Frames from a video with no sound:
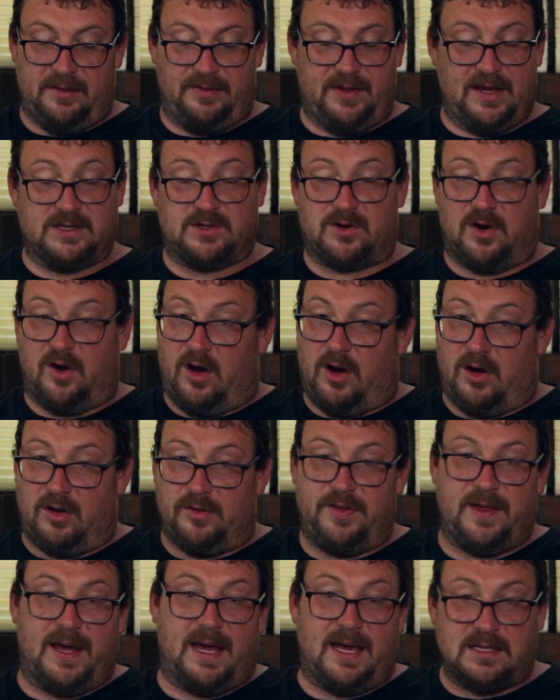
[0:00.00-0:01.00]
These are all
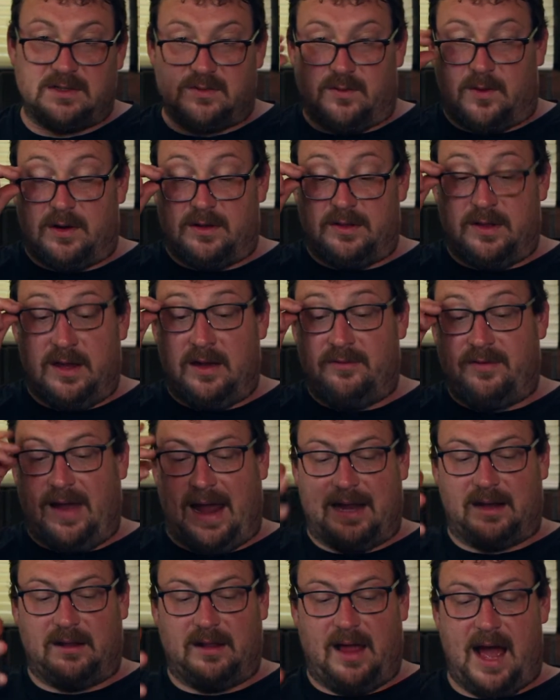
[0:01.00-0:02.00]
things worthy of
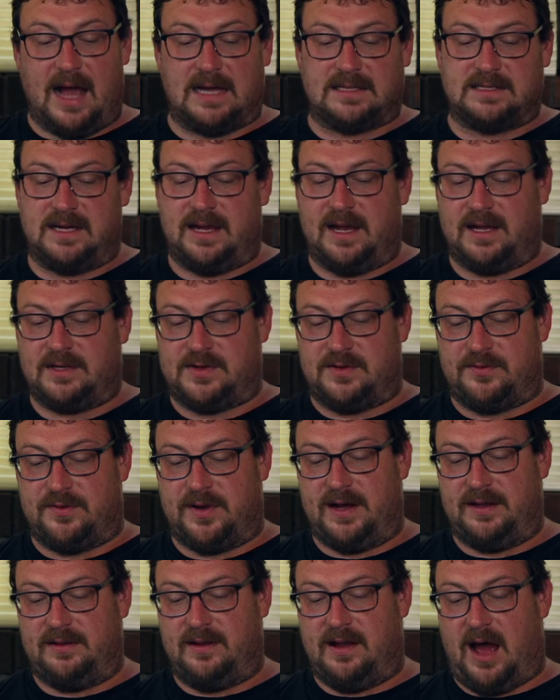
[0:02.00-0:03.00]
analyzing as you
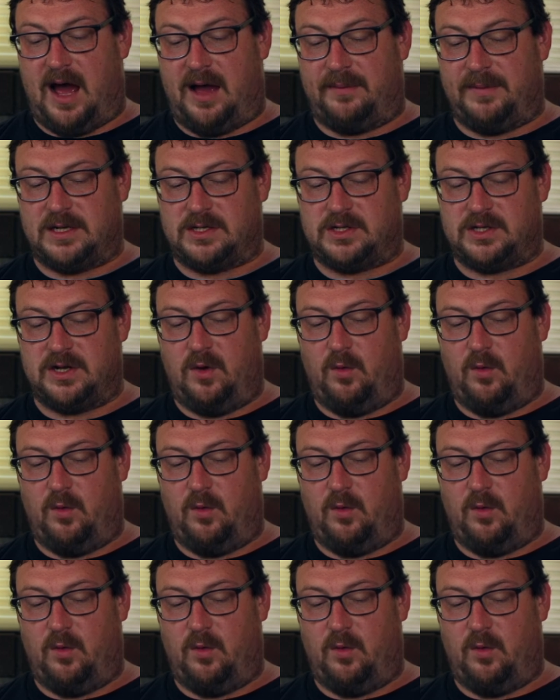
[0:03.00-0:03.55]
read comics.